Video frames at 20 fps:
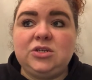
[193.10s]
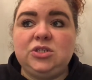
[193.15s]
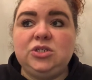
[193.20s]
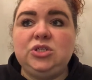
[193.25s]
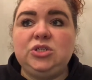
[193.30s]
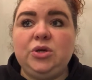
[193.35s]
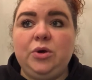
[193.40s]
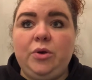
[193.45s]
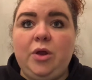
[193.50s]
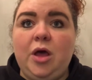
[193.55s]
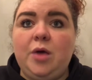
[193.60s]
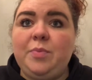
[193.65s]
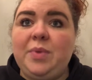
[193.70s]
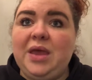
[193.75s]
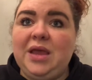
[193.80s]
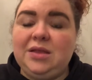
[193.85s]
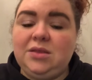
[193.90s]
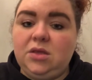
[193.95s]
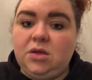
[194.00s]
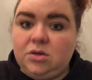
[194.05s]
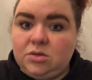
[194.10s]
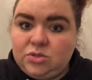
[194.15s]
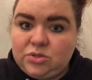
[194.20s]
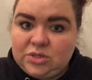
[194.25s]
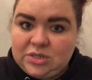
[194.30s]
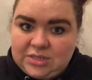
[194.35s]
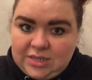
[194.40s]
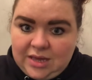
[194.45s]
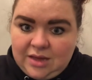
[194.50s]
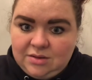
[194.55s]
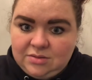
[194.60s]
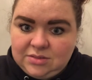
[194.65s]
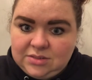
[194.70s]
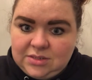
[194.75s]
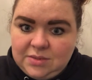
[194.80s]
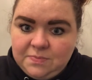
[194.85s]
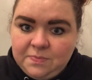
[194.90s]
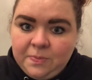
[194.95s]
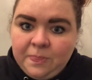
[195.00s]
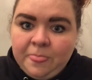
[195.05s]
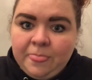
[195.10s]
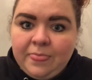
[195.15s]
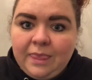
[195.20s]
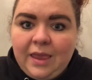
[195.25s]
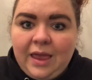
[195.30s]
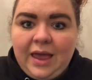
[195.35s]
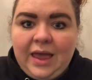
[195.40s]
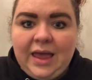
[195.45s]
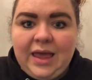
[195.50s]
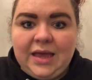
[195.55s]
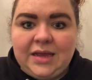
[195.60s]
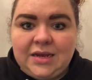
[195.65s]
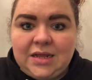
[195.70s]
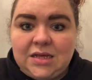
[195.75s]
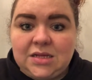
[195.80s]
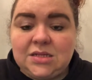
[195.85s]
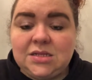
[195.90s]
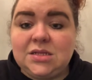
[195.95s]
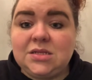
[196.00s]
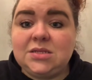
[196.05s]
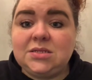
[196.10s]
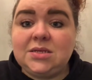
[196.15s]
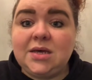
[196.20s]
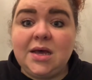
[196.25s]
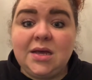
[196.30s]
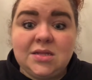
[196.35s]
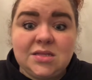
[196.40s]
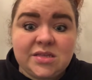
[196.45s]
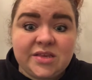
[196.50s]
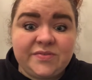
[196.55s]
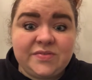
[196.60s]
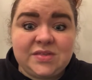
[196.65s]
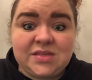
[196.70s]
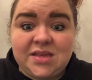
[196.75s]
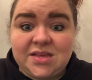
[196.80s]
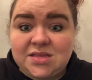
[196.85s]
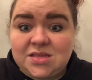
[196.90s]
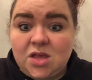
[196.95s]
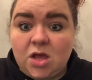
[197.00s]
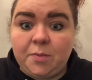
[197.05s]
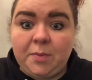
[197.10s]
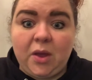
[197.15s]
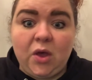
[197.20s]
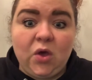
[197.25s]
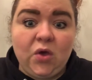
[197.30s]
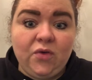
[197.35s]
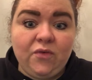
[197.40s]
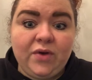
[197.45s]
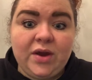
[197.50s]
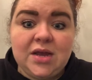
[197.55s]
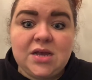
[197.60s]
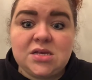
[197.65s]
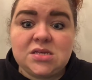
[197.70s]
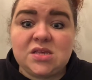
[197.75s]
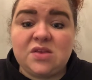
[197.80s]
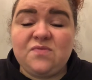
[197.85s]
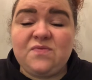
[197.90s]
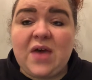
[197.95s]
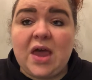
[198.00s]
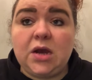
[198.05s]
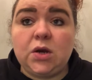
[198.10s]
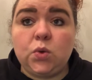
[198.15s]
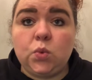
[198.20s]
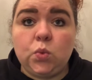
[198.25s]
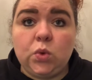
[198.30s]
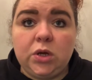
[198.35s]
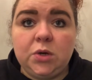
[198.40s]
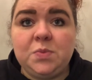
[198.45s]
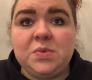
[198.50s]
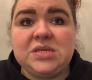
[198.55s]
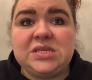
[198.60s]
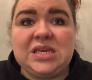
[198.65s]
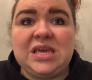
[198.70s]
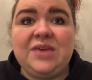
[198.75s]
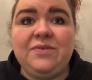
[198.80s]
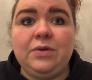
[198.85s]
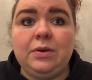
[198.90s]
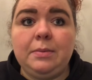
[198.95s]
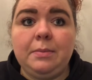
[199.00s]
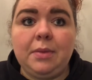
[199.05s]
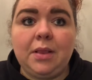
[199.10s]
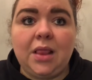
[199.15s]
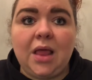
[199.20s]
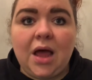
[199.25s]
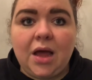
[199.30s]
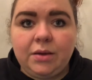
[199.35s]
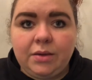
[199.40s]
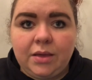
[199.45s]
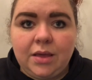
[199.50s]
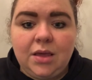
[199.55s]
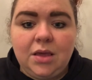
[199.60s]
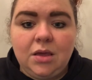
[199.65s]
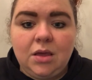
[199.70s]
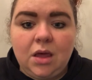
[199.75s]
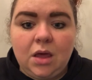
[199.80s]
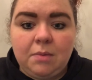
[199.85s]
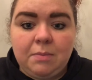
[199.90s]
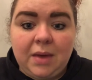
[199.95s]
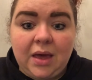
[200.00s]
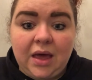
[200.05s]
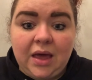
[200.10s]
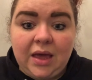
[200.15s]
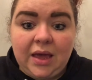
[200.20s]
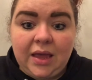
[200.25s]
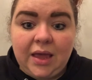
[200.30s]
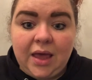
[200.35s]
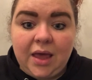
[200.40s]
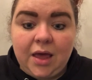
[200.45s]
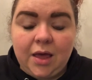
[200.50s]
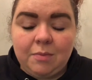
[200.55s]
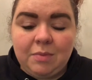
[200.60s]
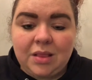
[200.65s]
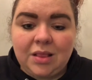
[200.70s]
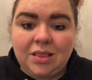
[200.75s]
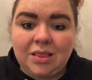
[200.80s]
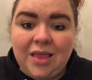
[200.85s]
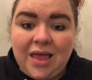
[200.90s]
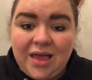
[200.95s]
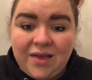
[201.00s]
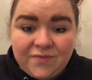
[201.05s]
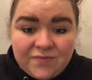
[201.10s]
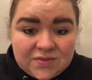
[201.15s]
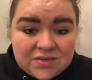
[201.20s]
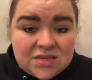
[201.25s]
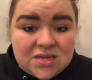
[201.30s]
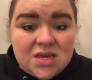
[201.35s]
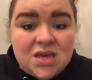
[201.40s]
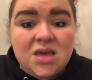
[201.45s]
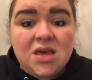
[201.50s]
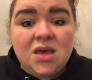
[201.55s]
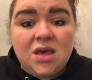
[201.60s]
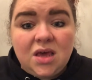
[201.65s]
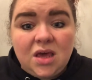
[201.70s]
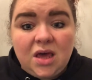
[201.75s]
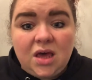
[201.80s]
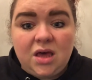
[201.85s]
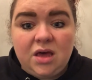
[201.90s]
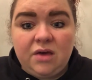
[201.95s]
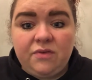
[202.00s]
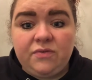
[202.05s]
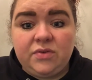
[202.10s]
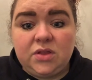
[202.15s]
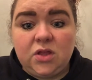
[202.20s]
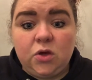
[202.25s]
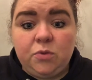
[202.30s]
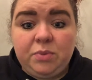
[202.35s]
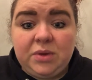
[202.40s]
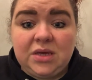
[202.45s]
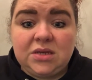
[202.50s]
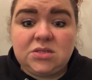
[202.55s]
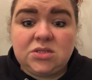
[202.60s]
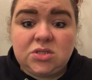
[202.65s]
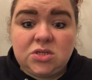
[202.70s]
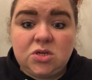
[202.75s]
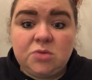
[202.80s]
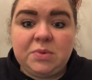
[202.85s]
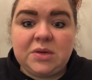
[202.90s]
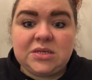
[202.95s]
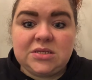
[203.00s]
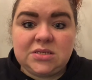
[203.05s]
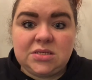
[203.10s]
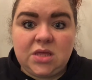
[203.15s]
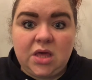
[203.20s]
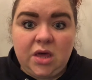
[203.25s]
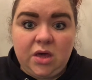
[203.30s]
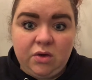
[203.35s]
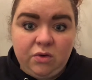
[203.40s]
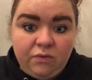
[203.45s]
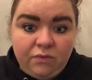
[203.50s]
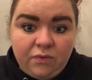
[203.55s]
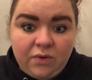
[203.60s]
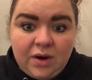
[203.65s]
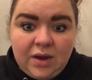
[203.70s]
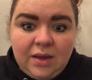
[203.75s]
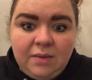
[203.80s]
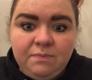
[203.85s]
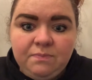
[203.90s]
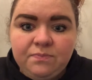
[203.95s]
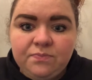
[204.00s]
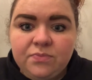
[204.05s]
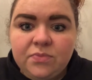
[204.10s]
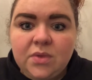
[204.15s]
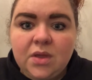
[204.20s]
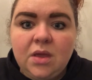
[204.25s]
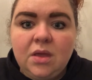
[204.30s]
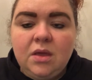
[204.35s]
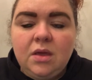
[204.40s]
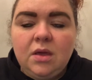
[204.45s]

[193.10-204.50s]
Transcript: It actually showed up in the ultrasound. I had tons of cysts on my ovaries. In fact, one was even blocking my left fallopian tube into the ovary.